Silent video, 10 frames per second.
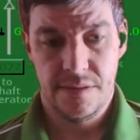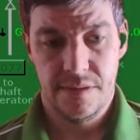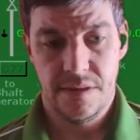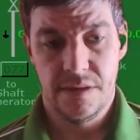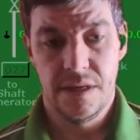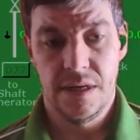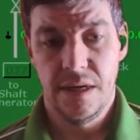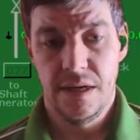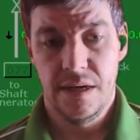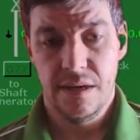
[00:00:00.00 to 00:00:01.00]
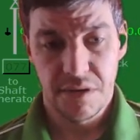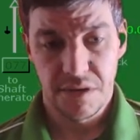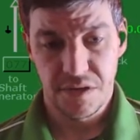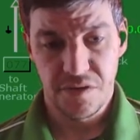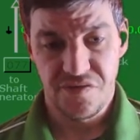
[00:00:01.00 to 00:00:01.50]
Okay, I'm
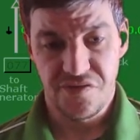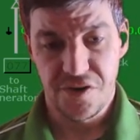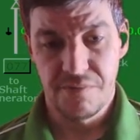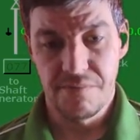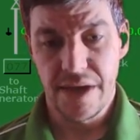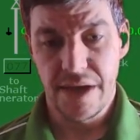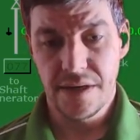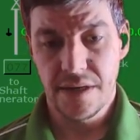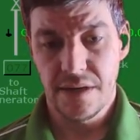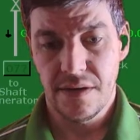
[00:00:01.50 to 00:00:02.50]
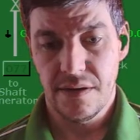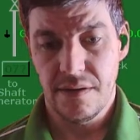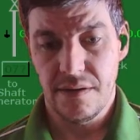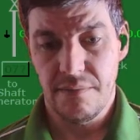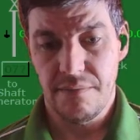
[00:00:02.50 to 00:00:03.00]
going to confirm that
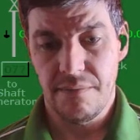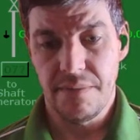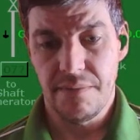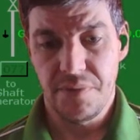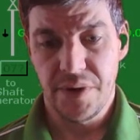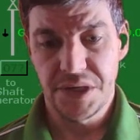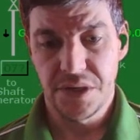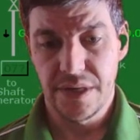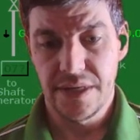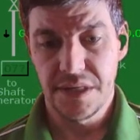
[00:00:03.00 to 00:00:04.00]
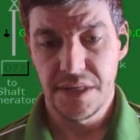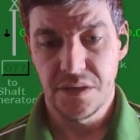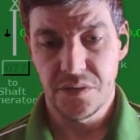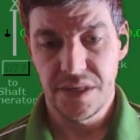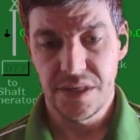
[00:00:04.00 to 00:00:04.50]
pressure is
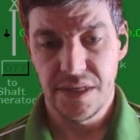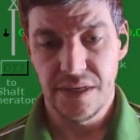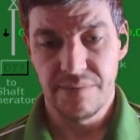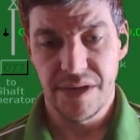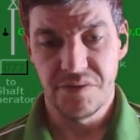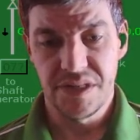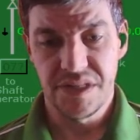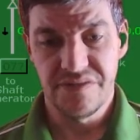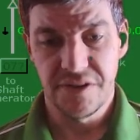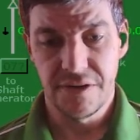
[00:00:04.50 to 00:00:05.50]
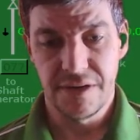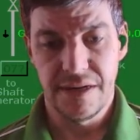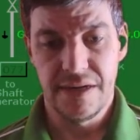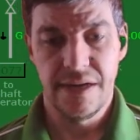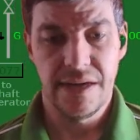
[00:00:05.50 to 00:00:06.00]
increasing in my receiver
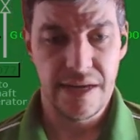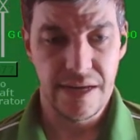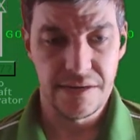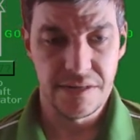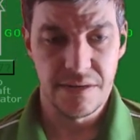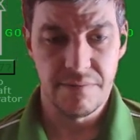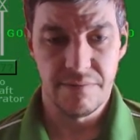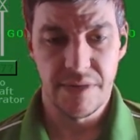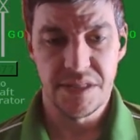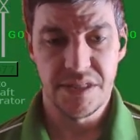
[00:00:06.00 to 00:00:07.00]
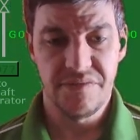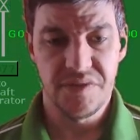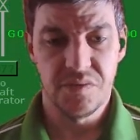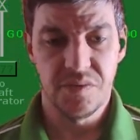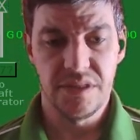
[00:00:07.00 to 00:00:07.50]
and my
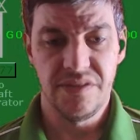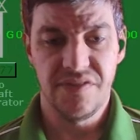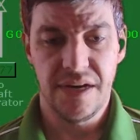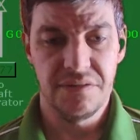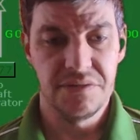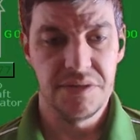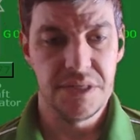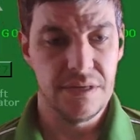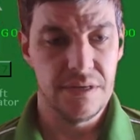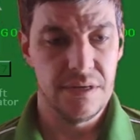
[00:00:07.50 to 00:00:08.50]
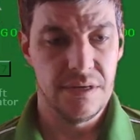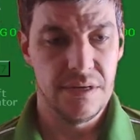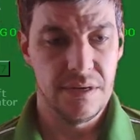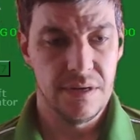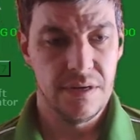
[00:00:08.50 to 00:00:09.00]
safety relief valves
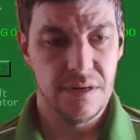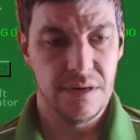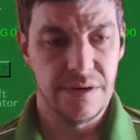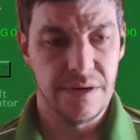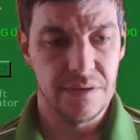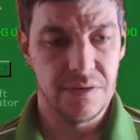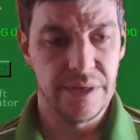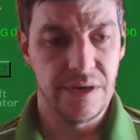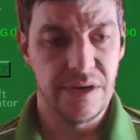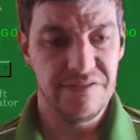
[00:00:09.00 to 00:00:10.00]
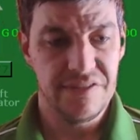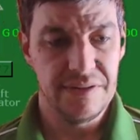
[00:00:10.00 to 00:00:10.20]
are not going off.